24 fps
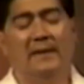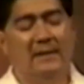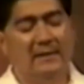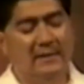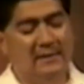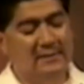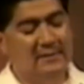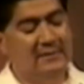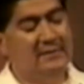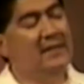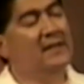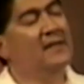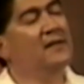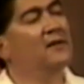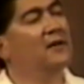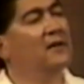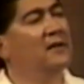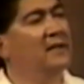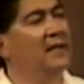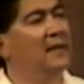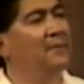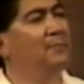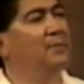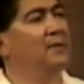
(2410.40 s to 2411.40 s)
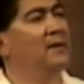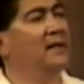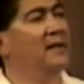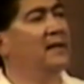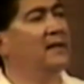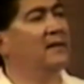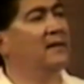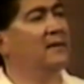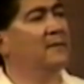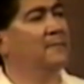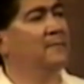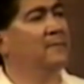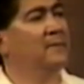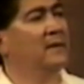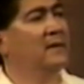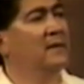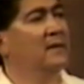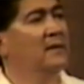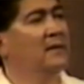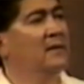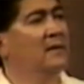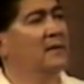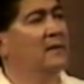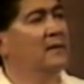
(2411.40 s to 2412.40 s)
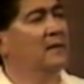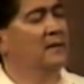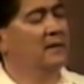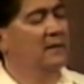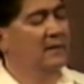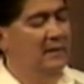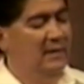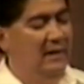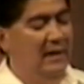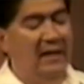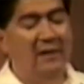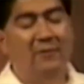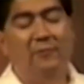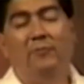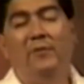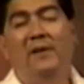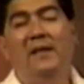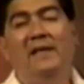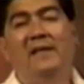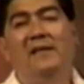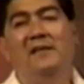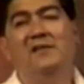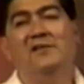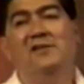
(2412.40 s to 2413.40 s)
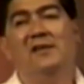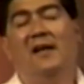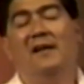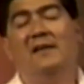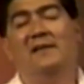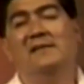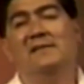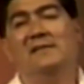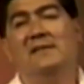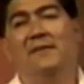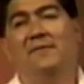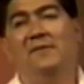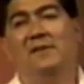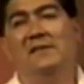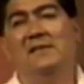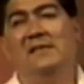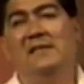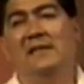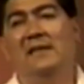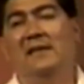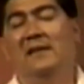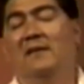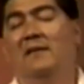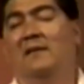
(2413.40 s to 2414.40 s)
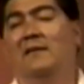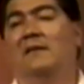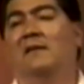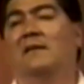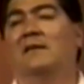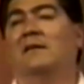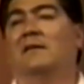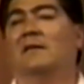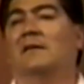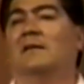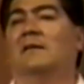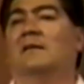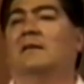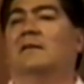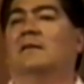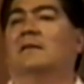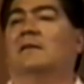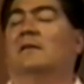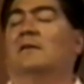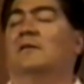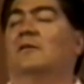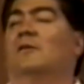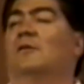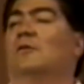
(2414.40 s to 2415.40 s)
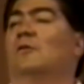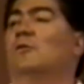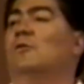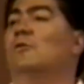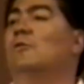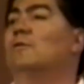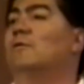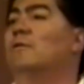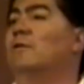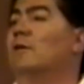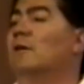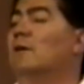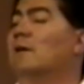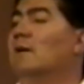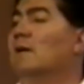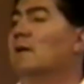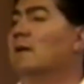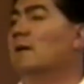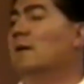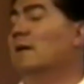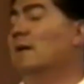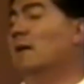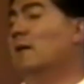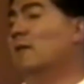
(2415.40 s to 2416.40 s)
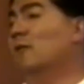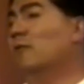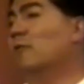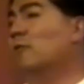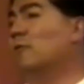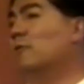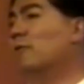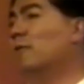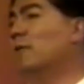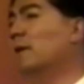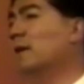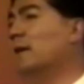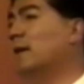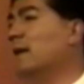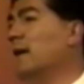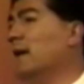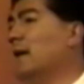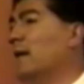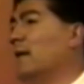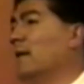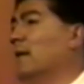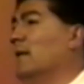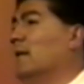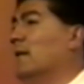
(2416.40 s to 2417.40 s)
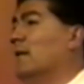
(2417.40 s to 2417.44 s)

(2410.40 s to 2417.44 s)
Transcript: sitting on that plane and reading John 17 over and over again.